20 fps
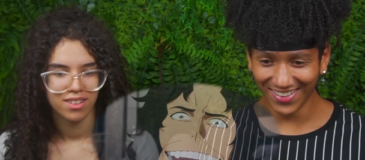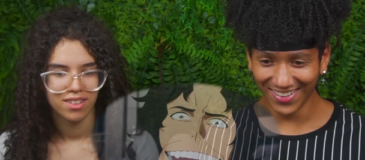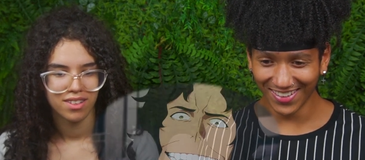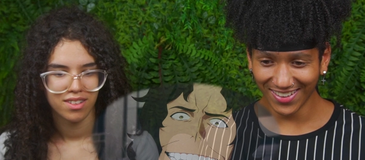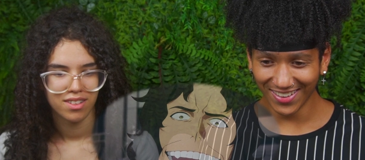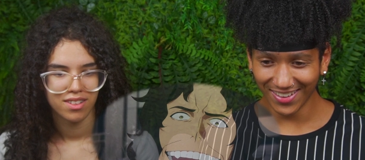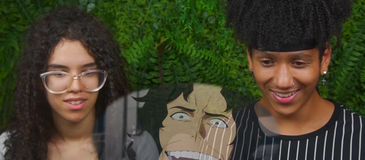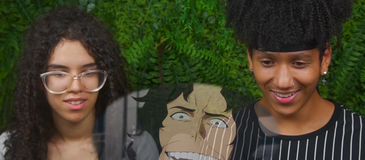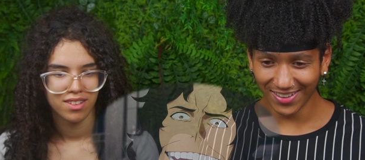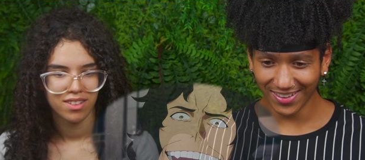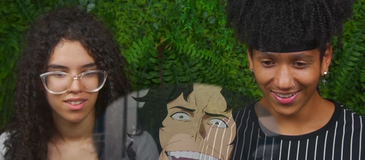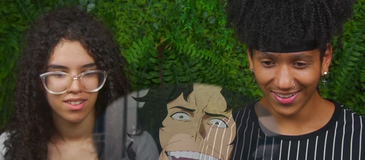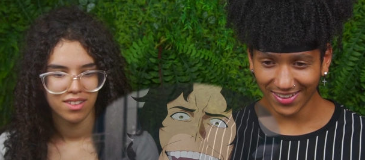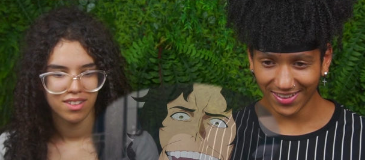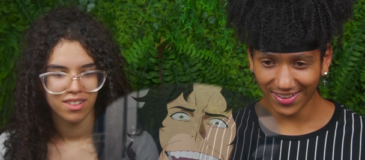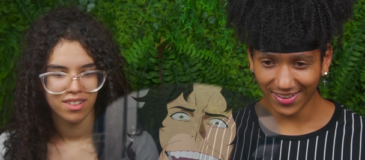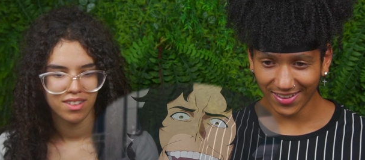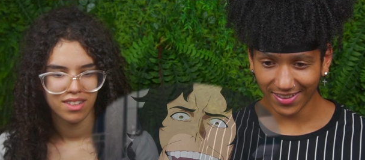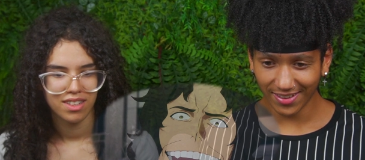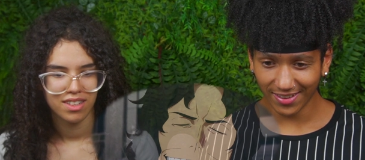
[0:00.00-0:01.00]

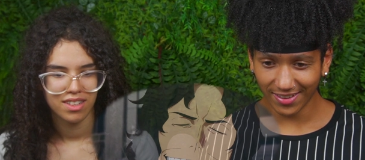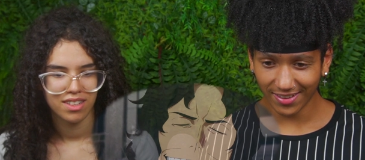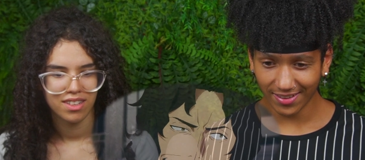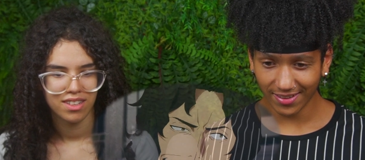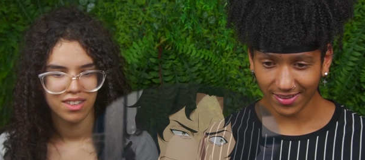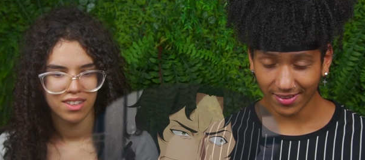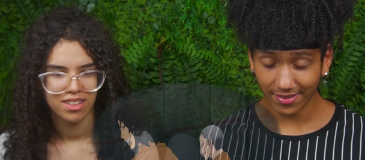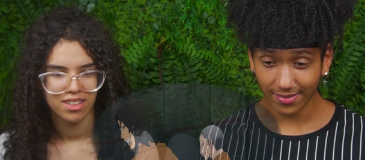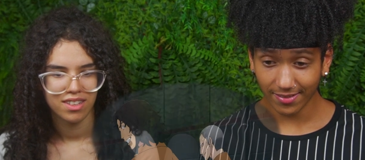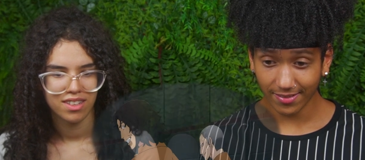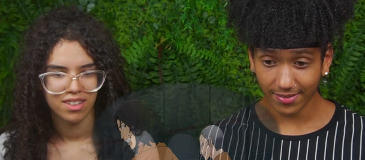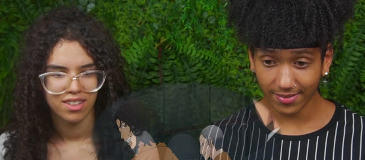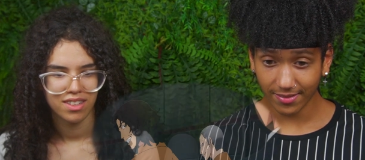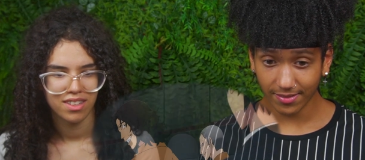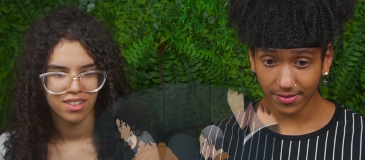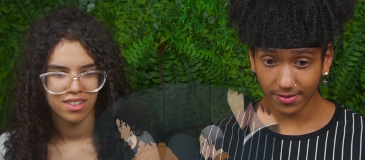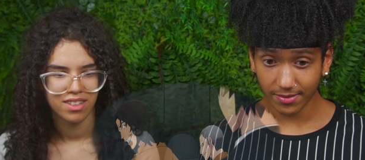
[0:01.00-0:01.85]
No one is speaking in this clip.